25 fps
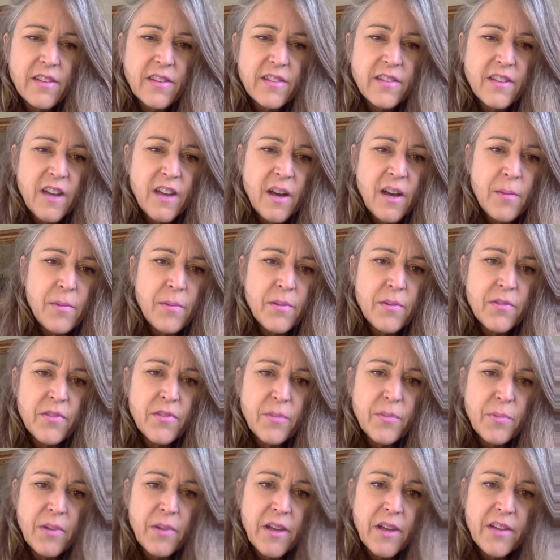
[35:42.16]
the top of
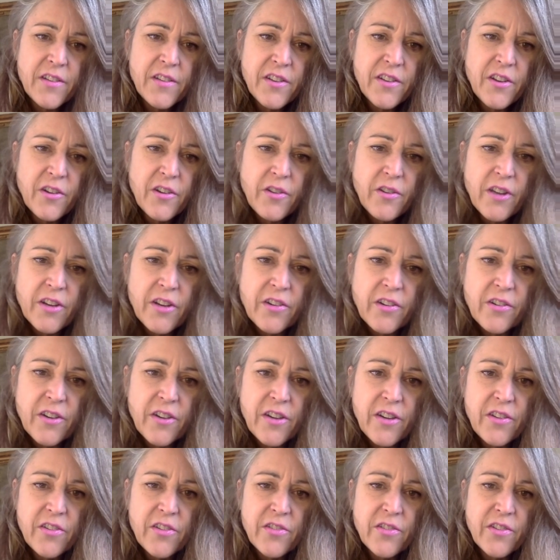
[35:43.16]
the plateau at
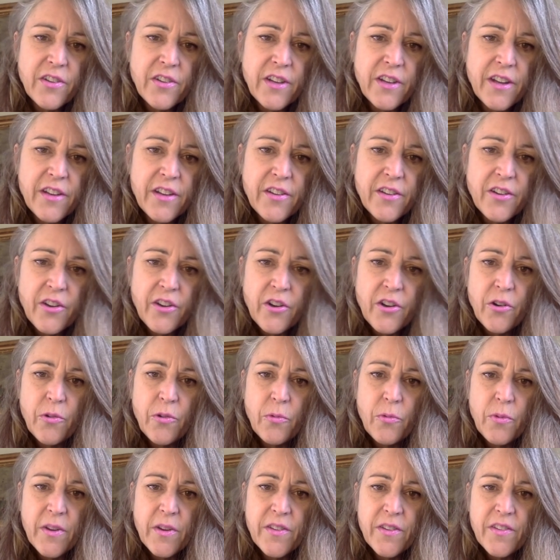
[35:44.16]
Grangeville,
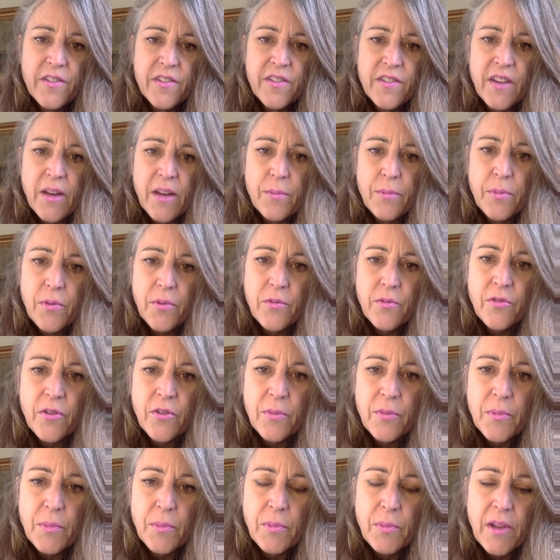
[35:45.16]
Idaho, we step
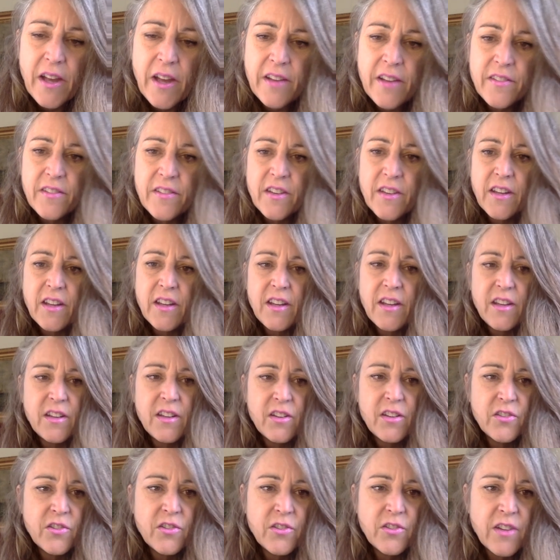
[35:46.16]
from the blasting
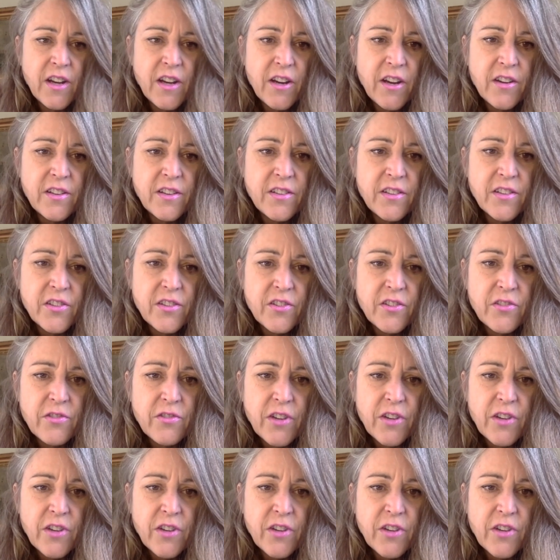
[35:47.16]
heat into an air conditioned
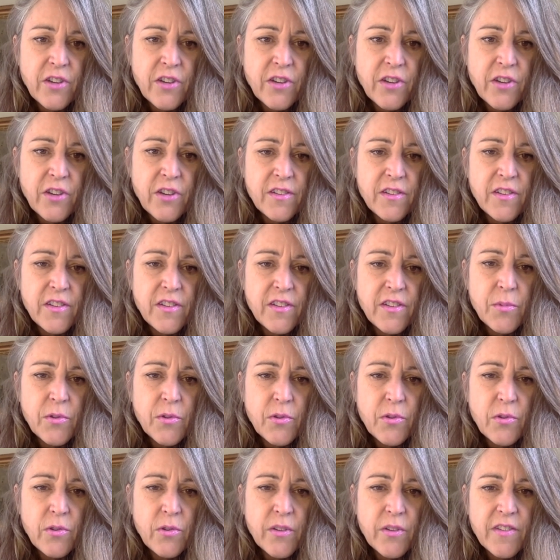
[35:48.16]
restaurant, deep
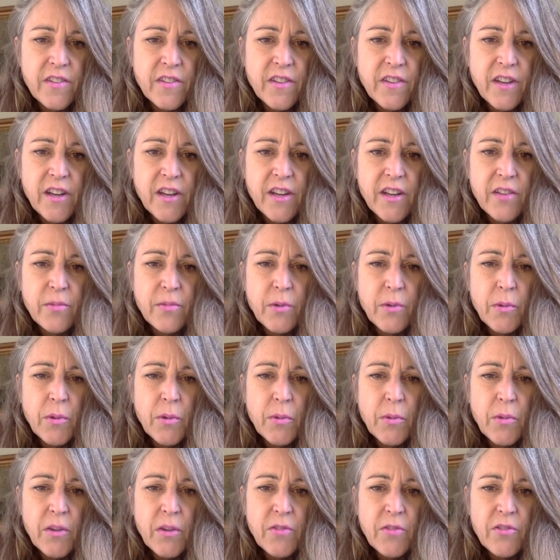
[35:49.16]
cool inside. While
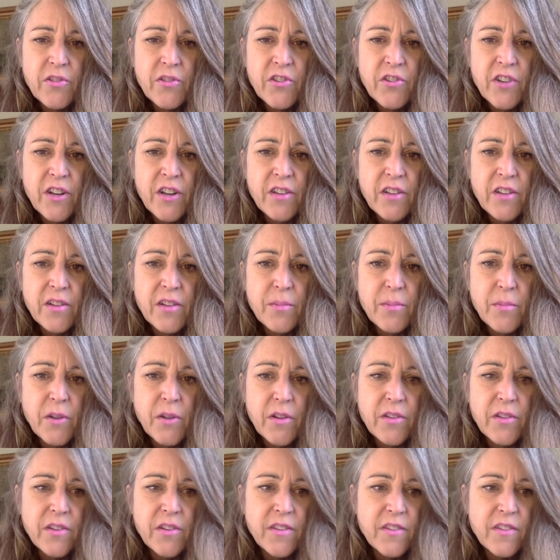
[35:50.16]
we wait for chocolate
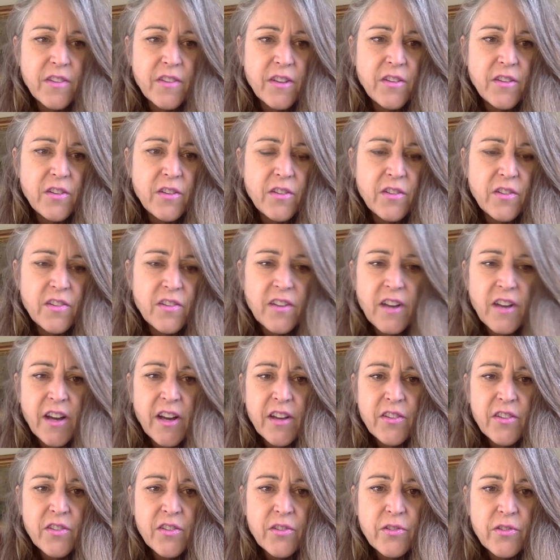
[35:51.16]
maltits, I notice a high
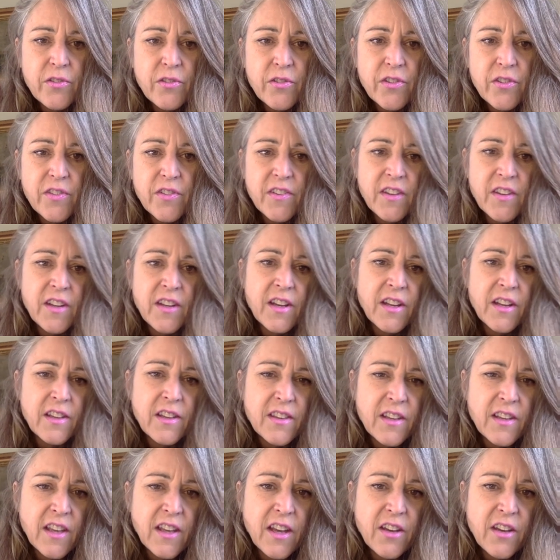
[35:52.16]
schooler sitting at
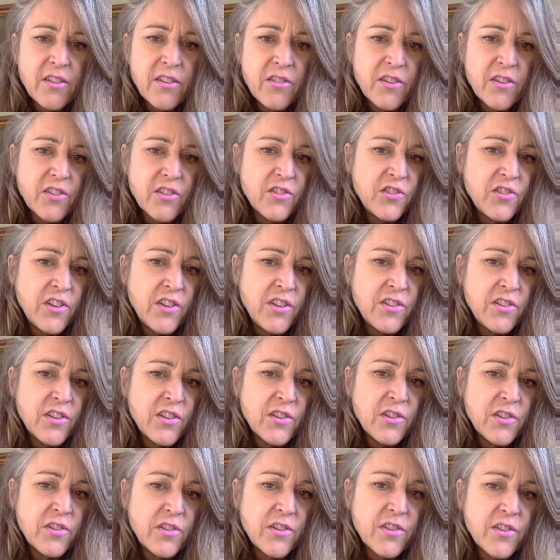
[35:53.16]
the counter
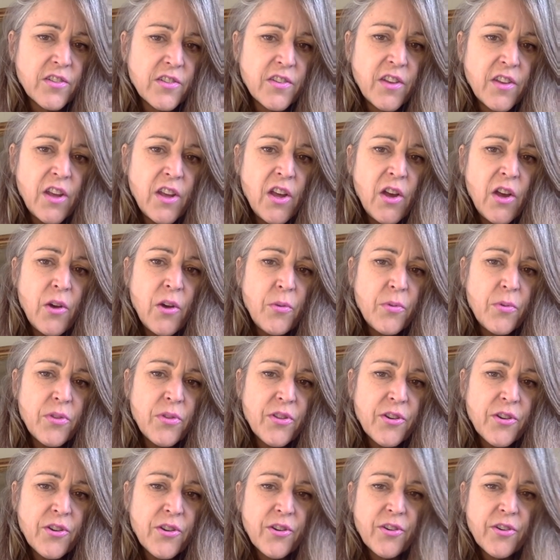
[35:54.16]
exchanging looks with
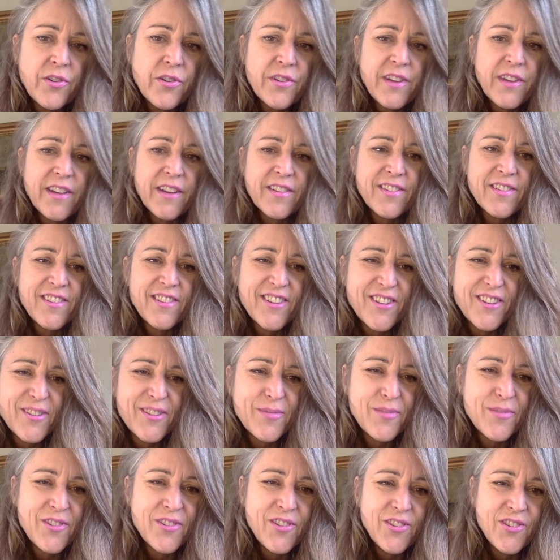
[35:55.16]
the girl next to
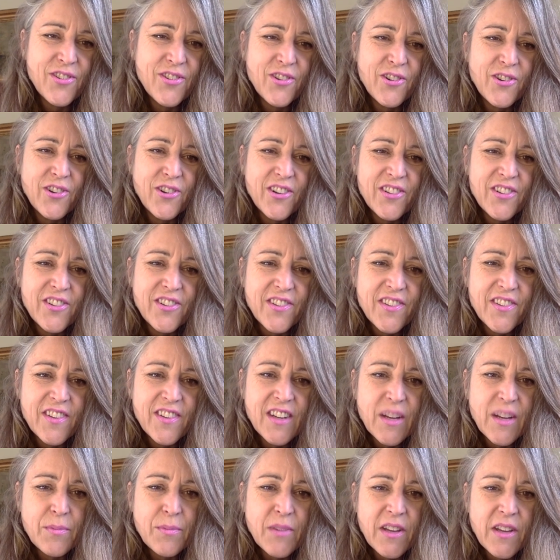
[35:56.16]
him. She's gorgeous,
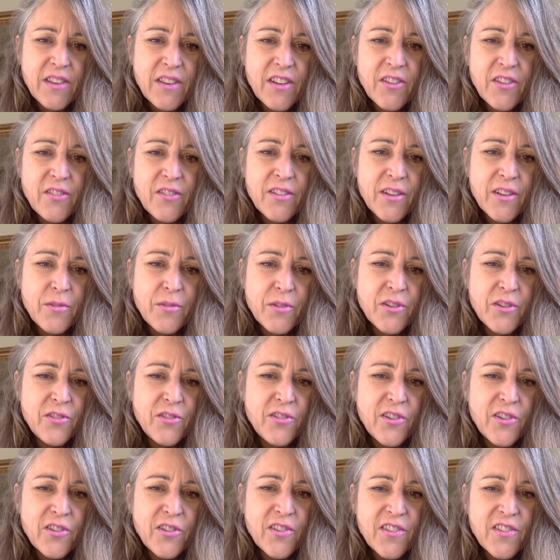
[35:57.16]
and I'm not the only one who
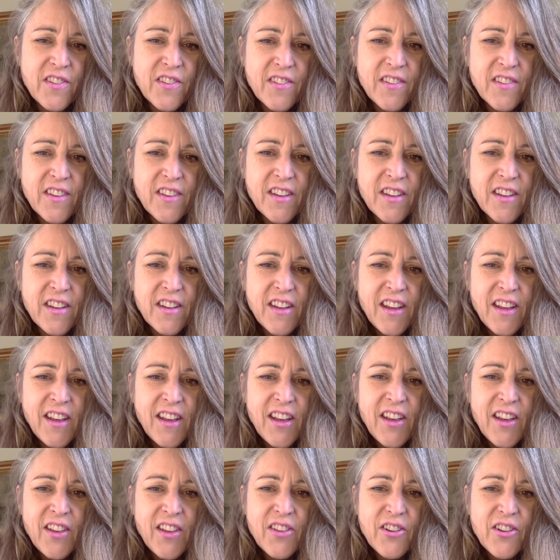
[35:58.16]
notices it.
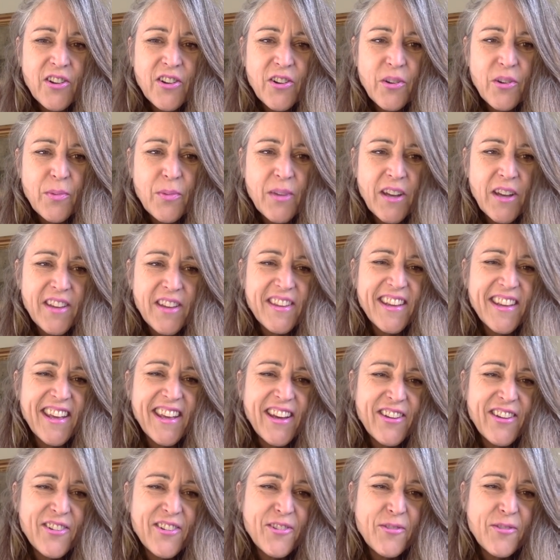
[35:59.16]
The girl behind the
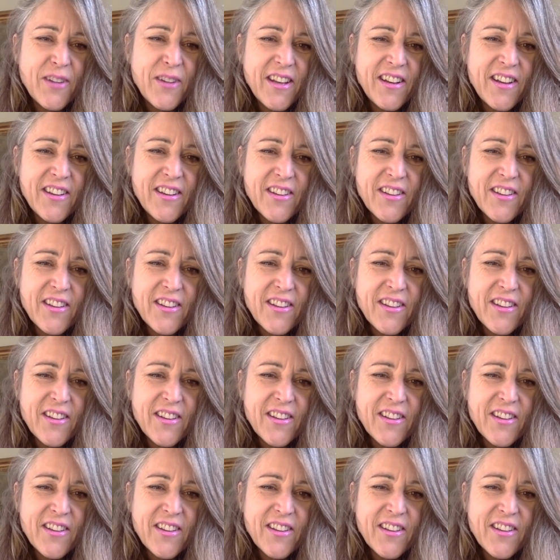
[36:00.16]
counter waiting